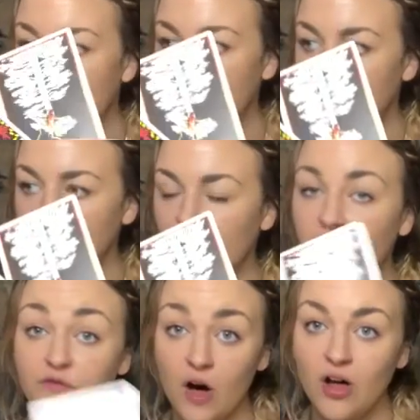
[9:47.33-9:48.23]
in
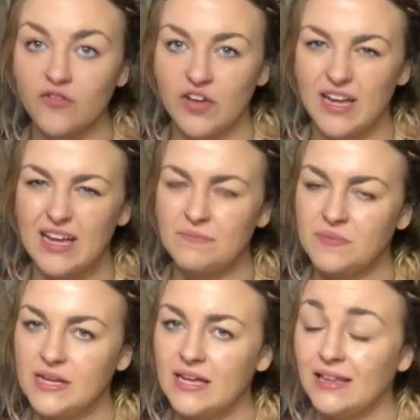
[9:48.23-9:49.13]
evolving and
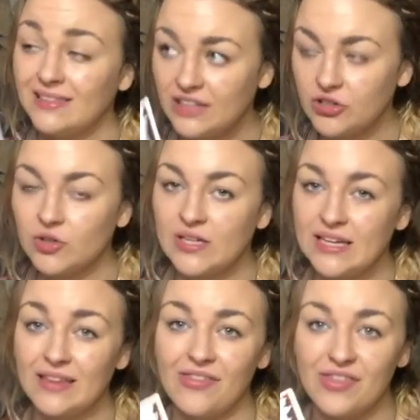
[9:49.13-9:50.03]
being literally